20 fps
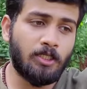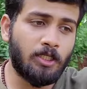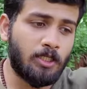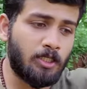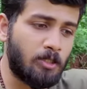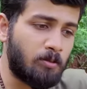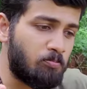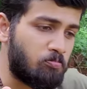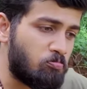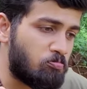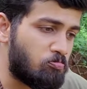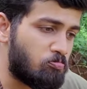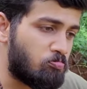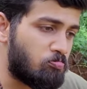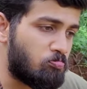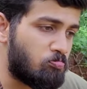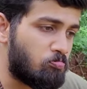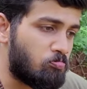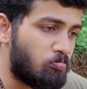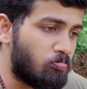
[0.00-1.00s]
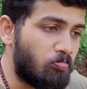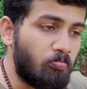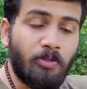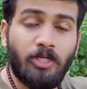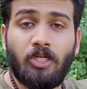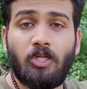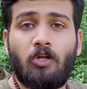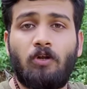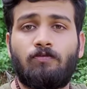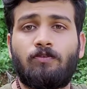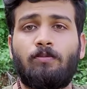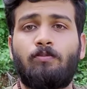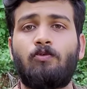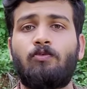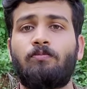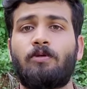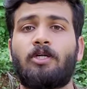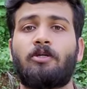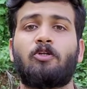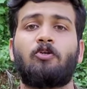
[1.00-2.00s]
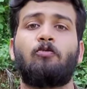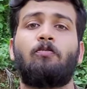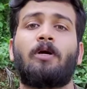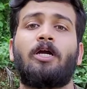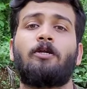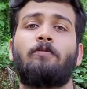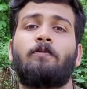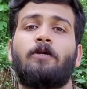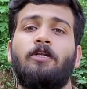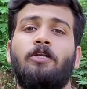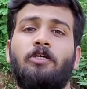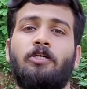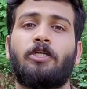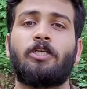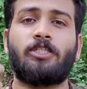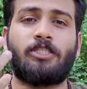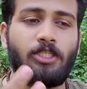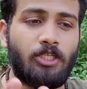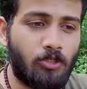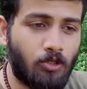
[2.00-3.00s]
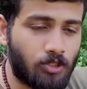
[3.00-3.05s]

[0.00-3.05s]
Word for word: the middle of the movement you might be increasing